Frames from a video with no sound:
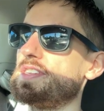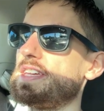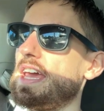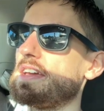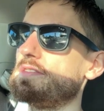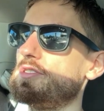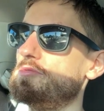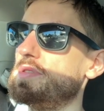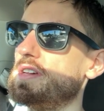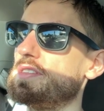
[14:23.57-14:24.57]
the tank a
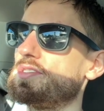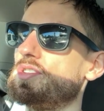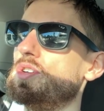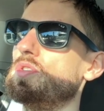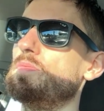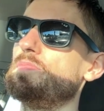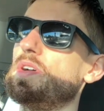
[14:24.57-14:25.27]
little bit. So